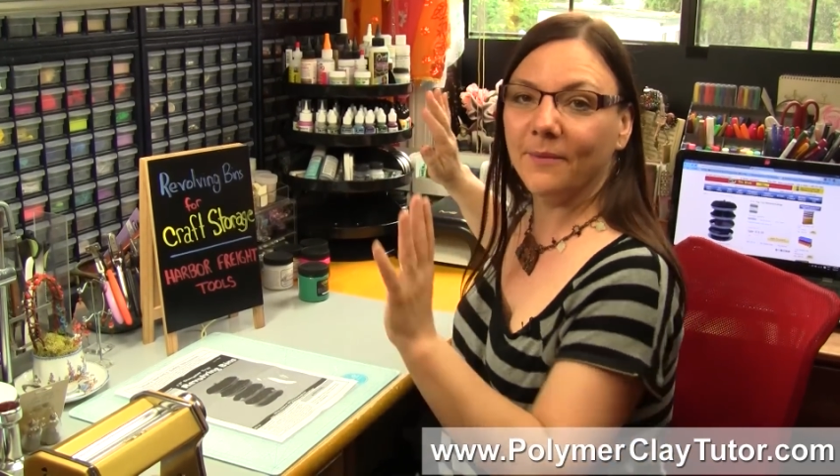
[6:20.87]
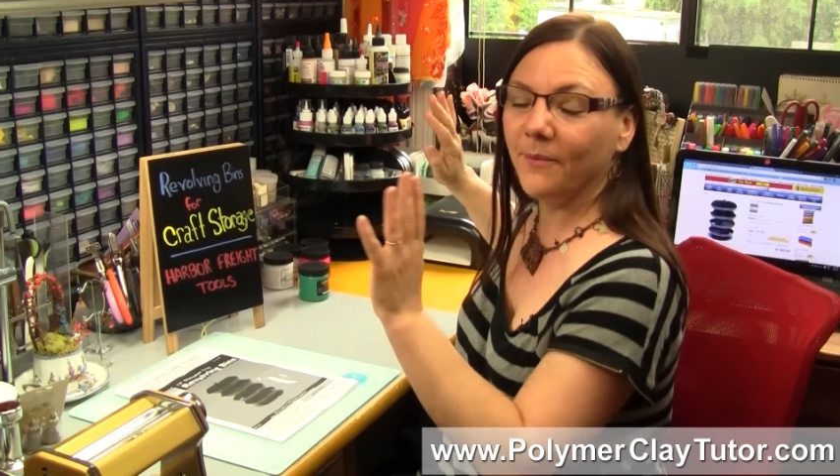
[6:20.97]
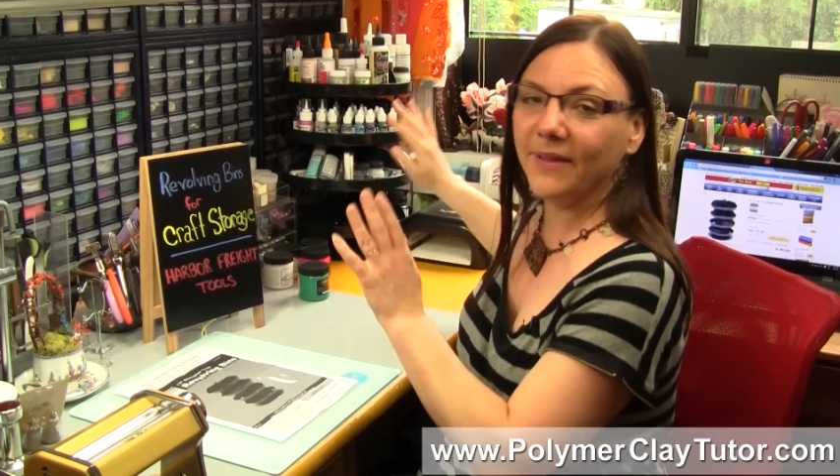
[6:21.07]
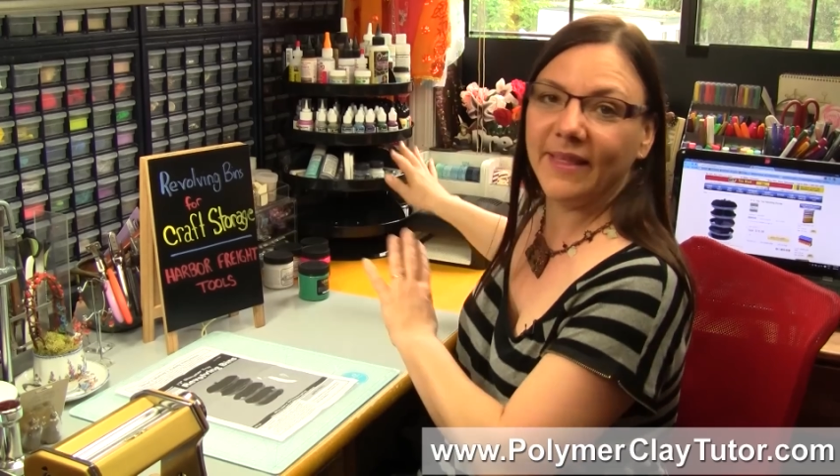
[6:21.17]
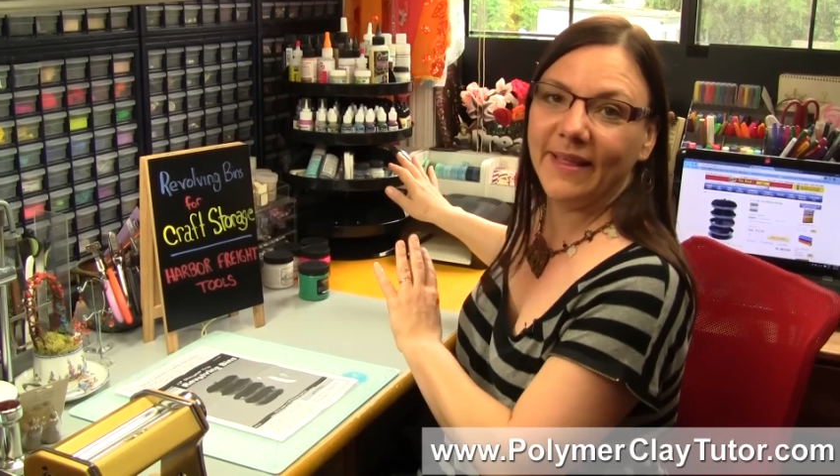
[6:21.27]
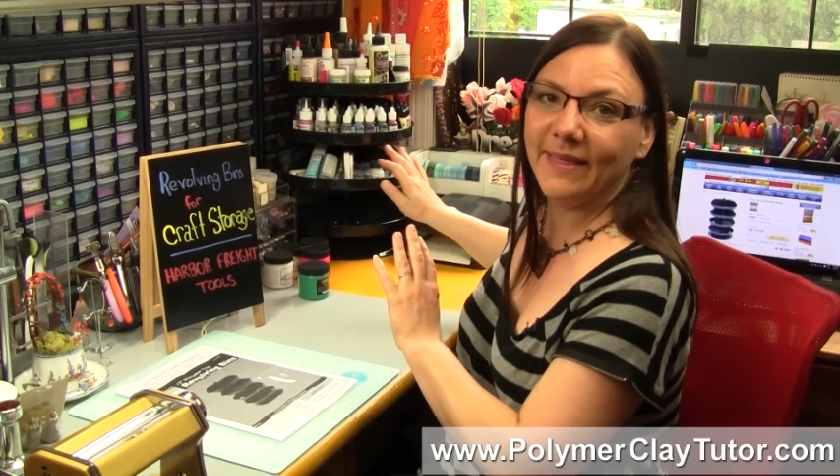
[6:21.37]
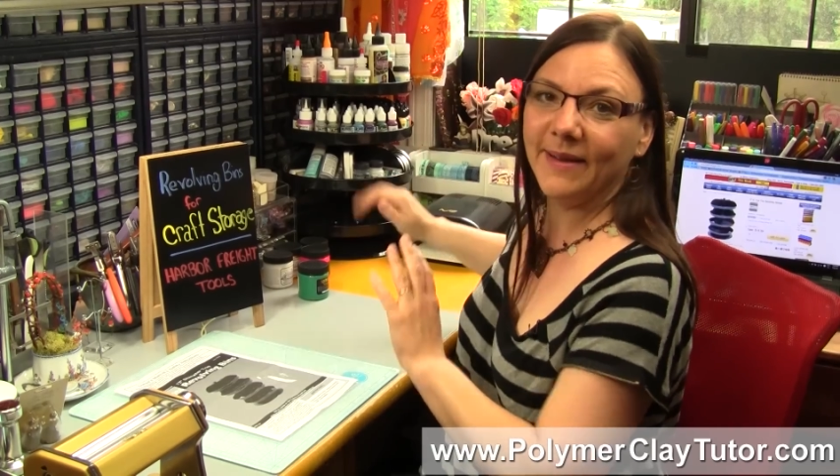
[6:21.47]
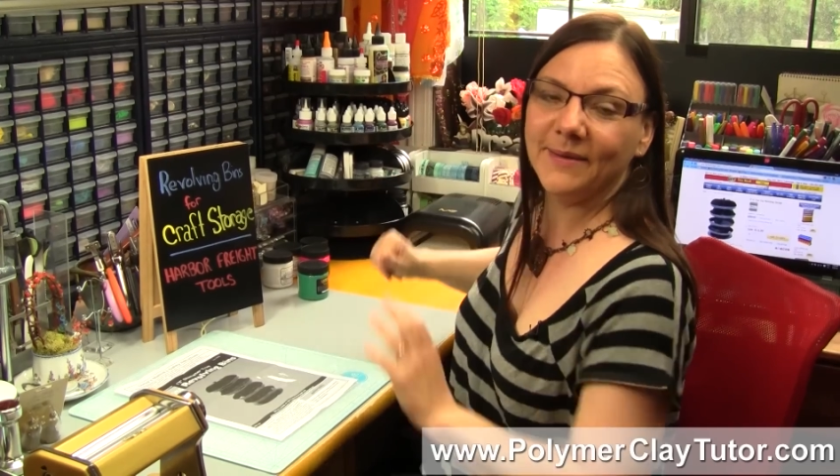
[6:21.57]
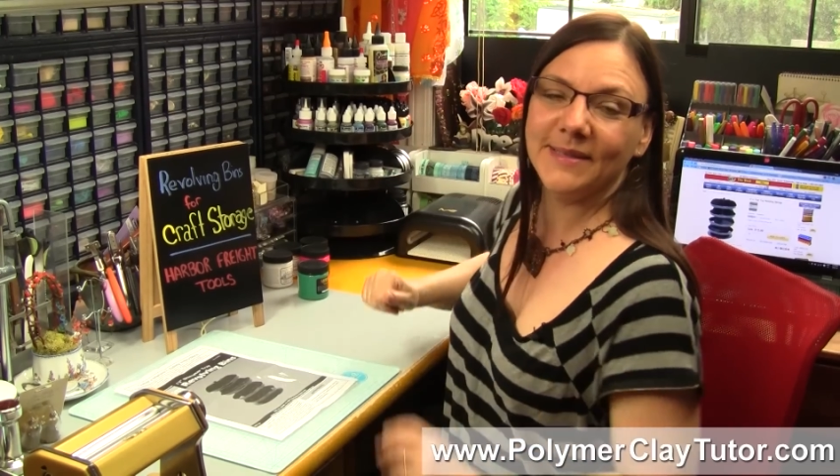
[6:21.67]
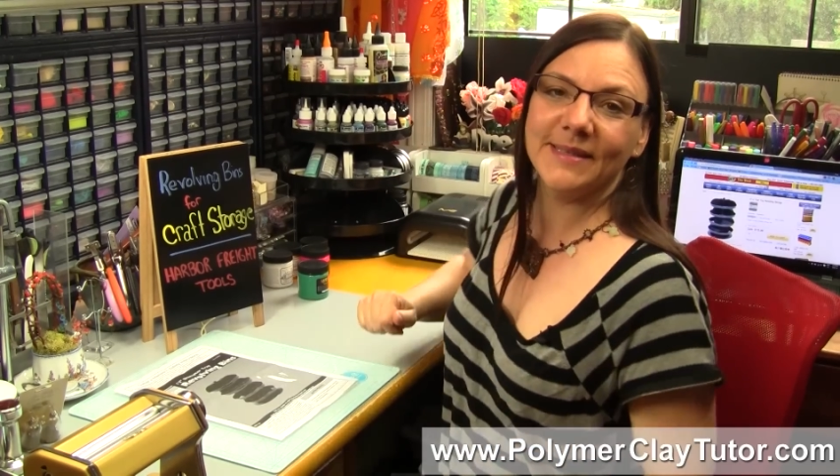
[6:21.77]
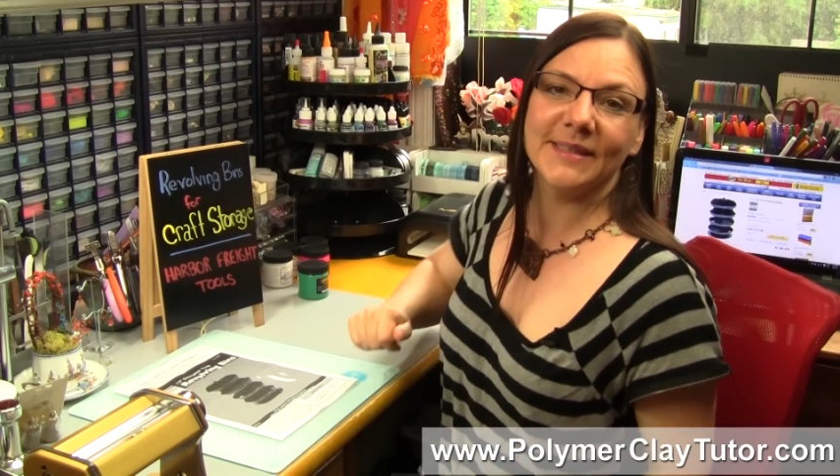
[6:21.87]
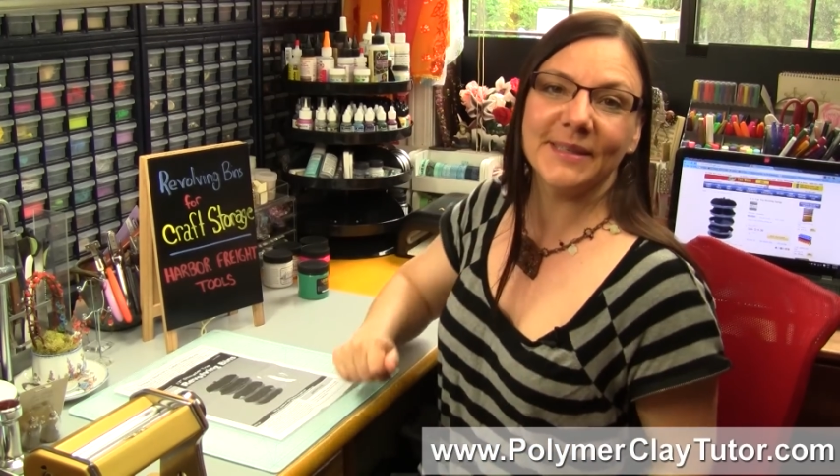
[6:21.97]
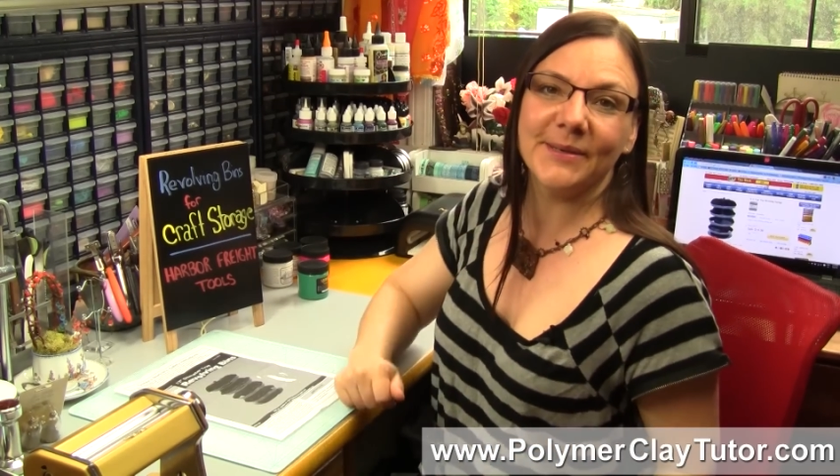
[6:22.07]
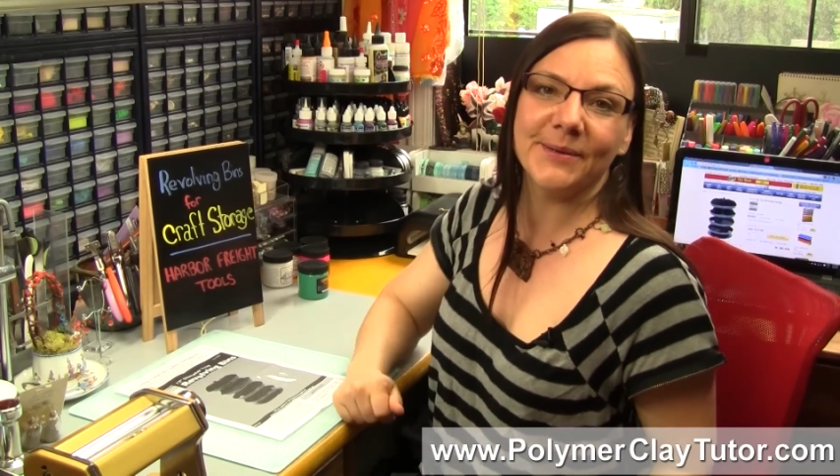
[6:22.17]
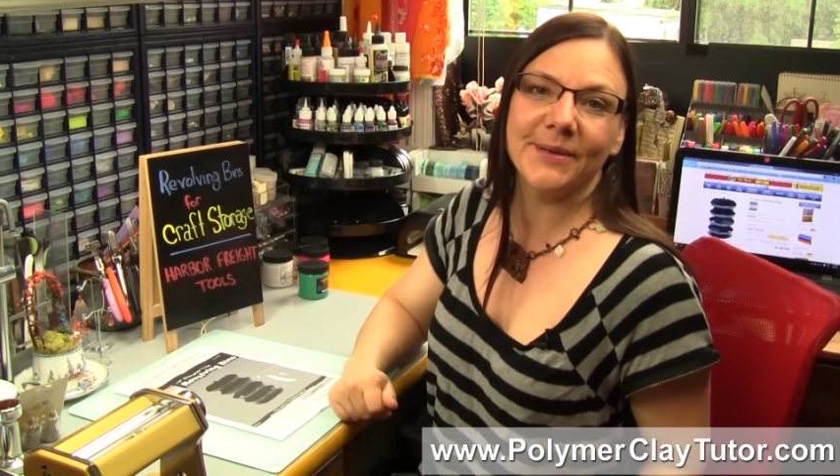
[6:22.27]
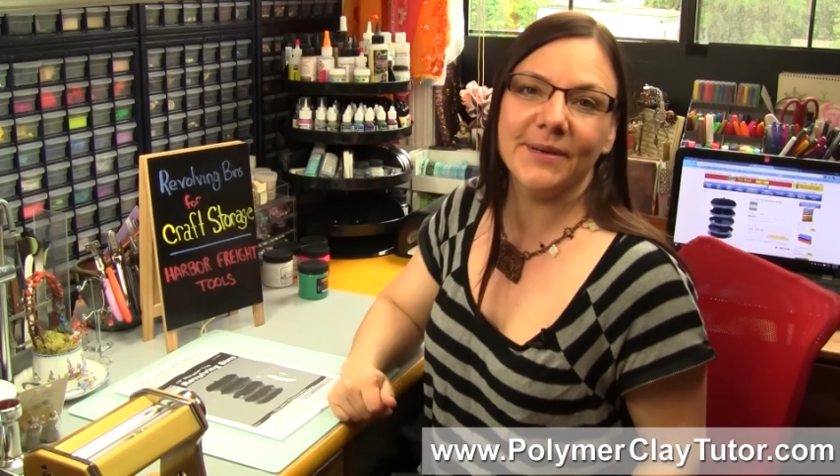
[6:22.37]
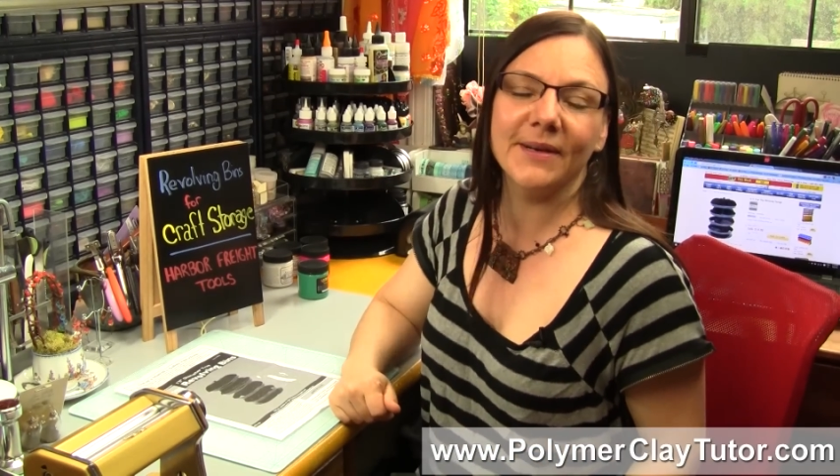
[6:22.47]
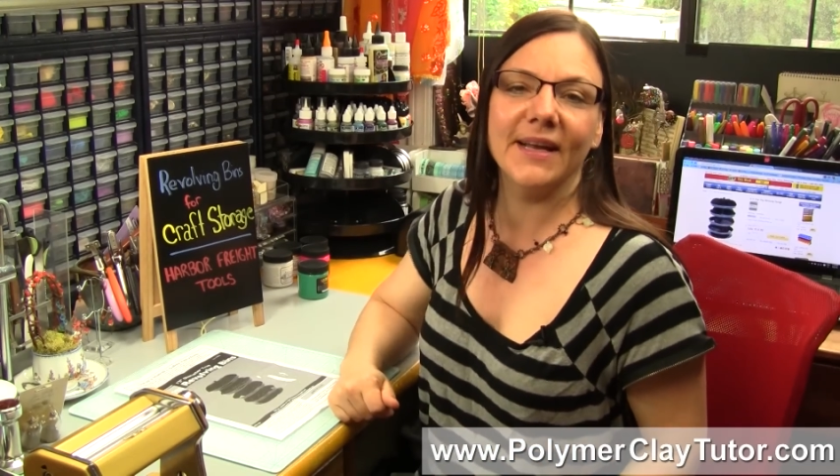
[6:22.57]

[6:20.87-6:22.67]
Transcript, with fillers: what that thing was in the corner.